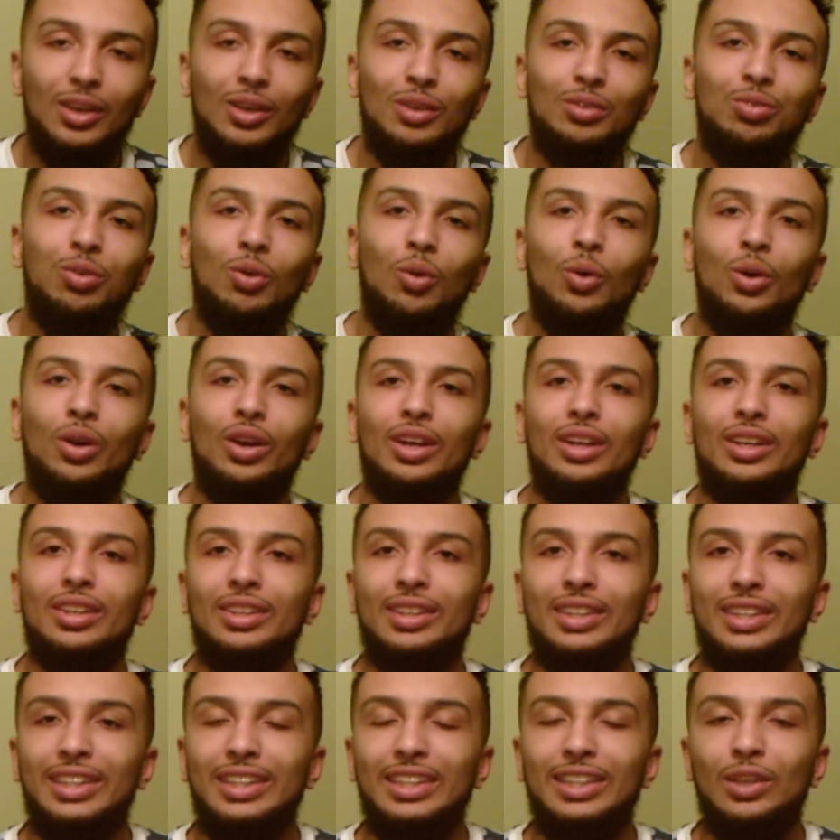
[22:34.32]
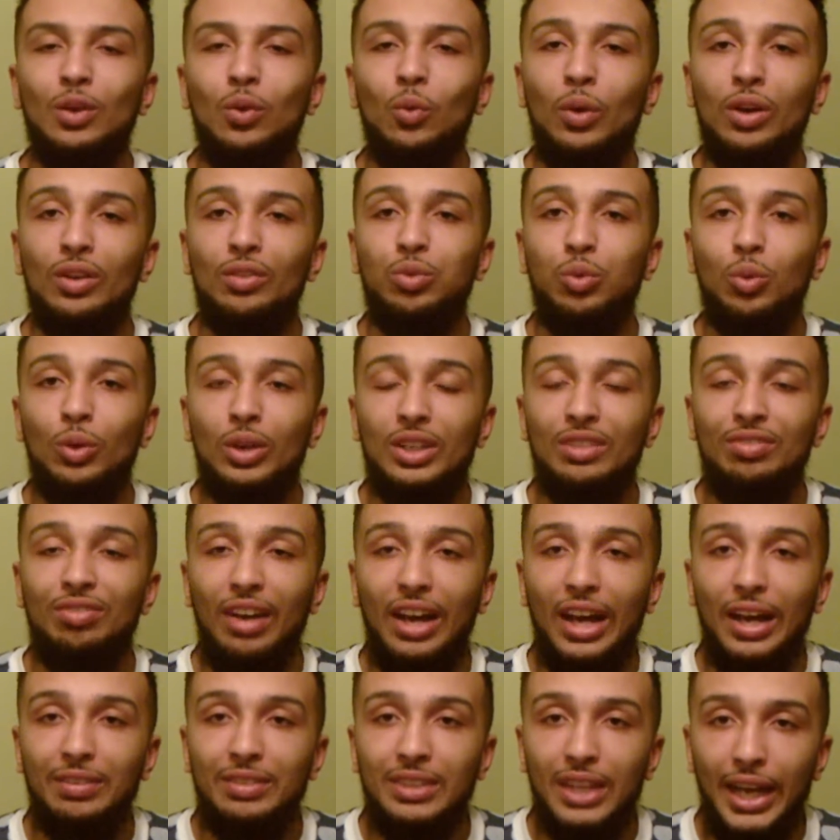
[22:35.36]
for the
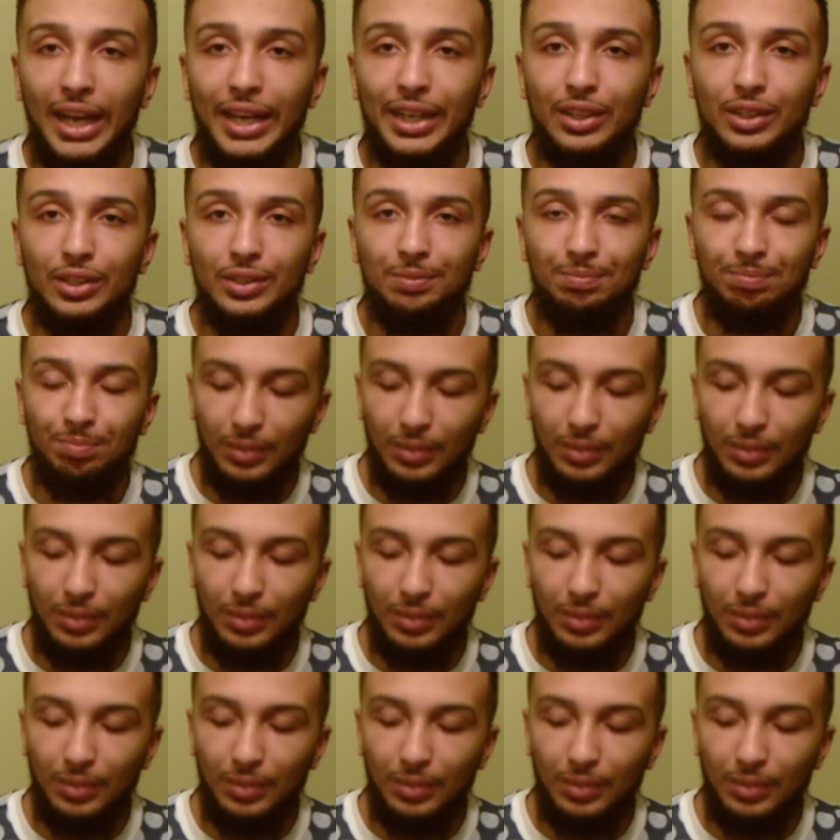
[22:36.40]
145 title.